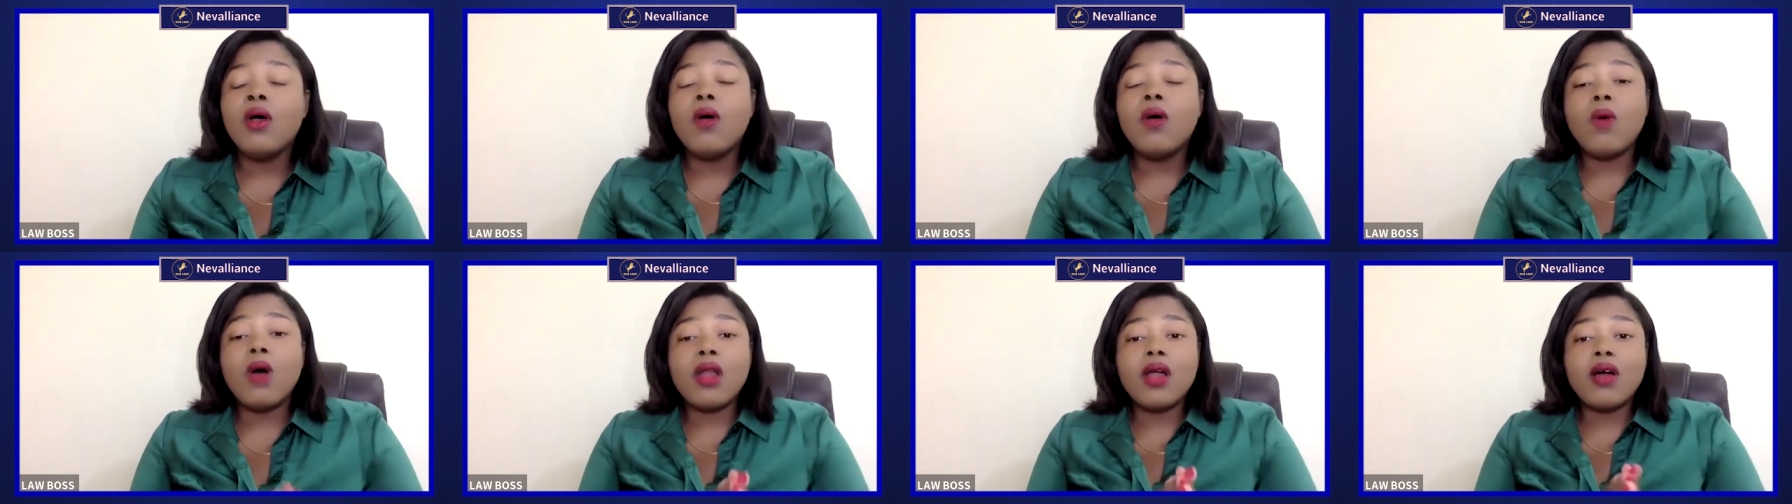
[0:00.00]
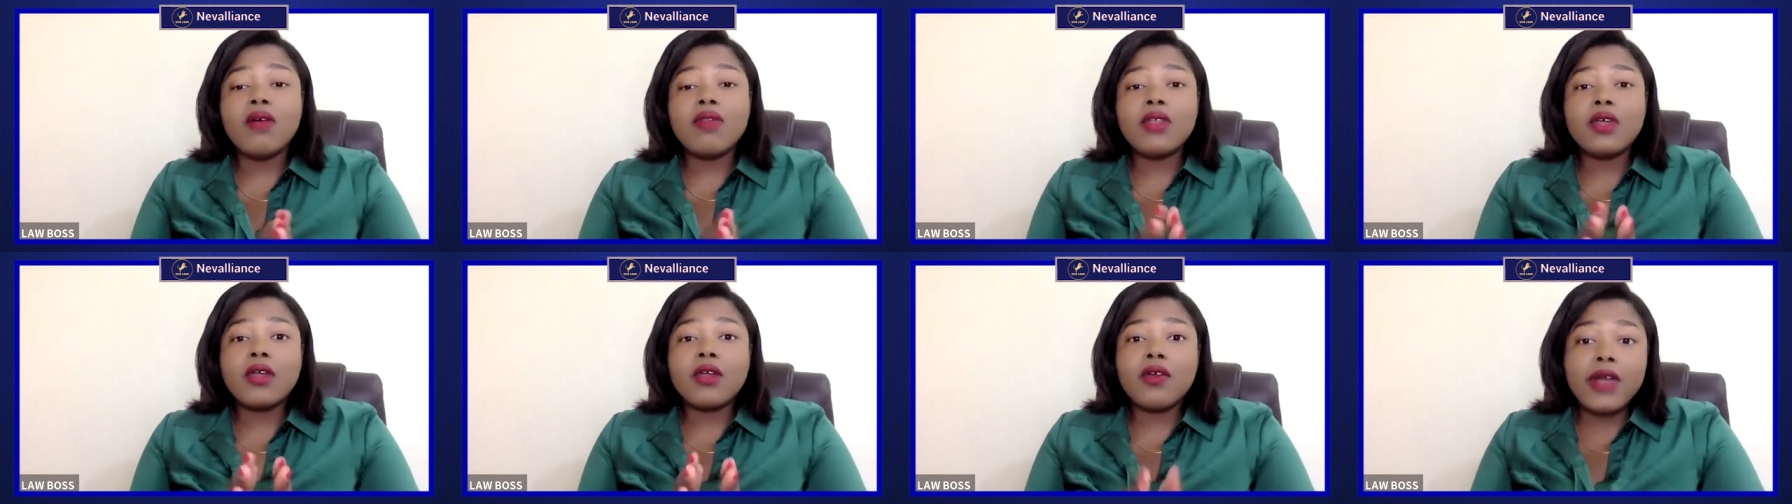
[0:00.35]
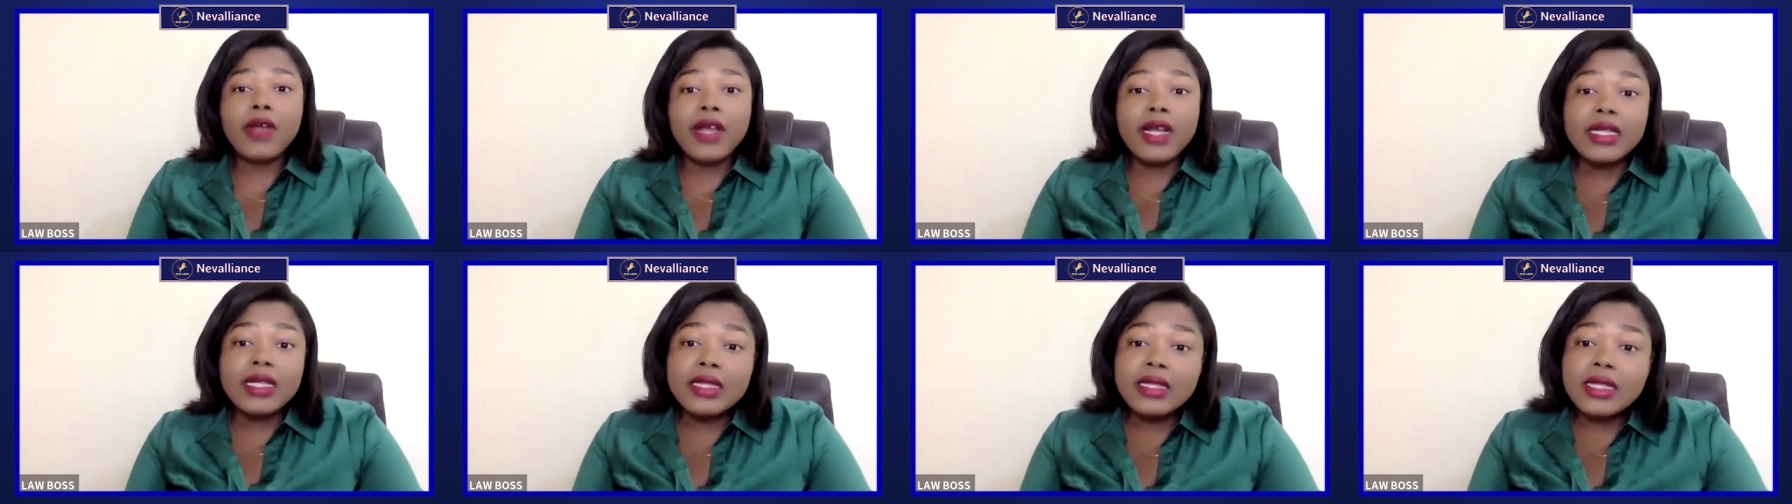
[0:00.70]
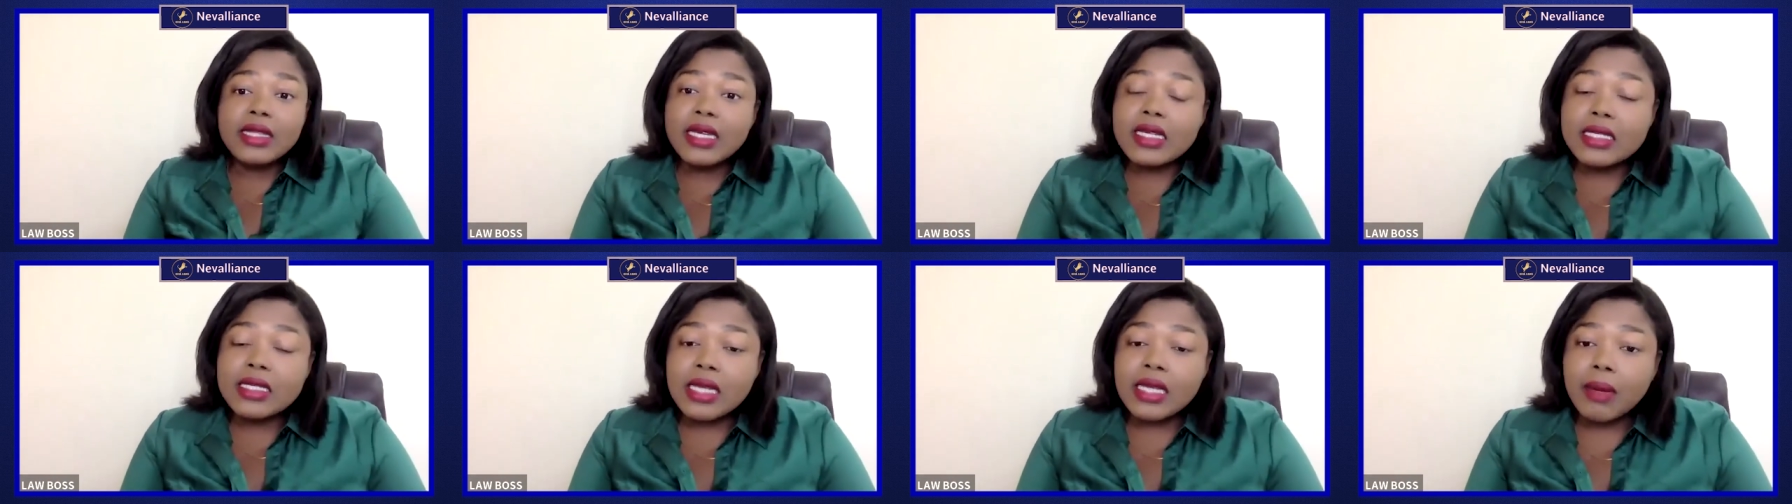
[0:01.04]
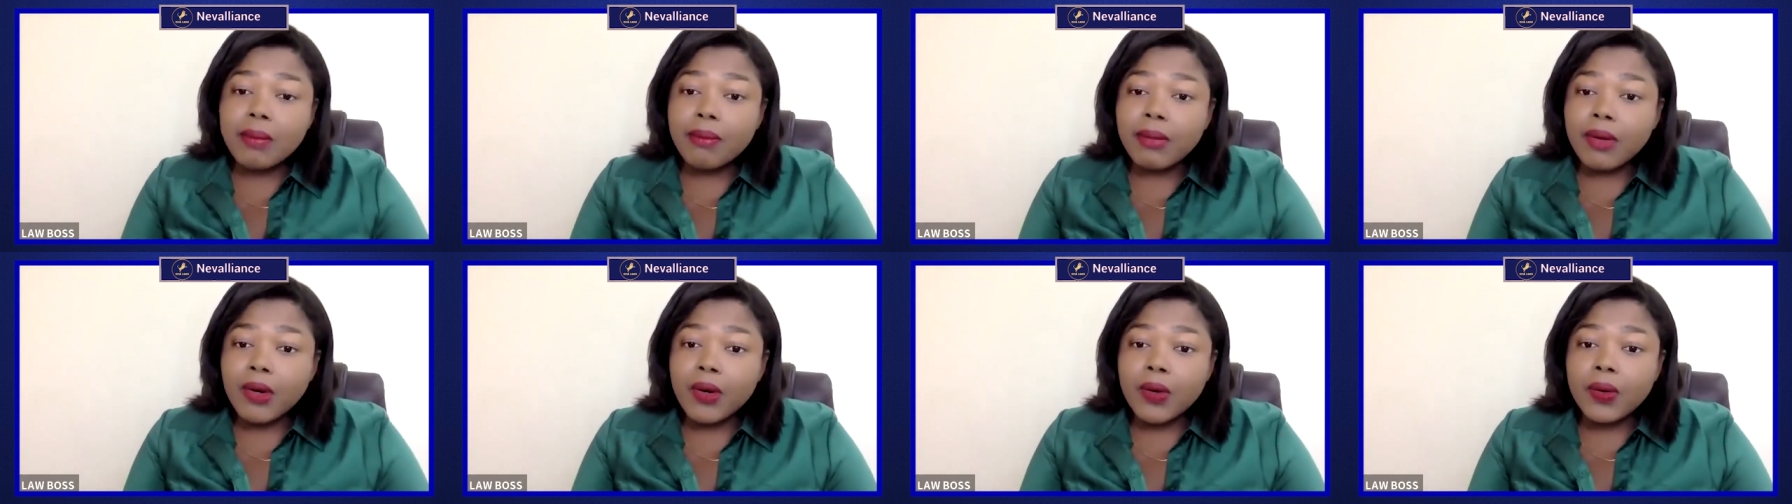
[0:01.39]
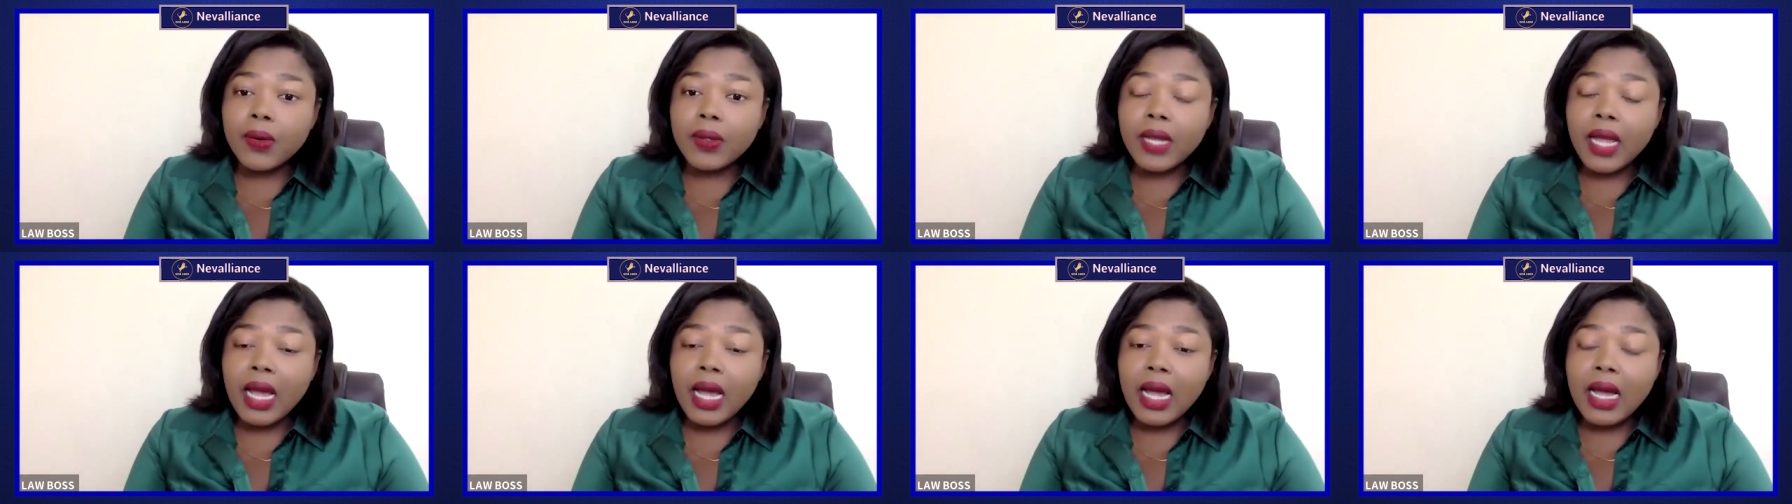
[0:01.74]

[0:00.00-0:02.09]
One of the great things about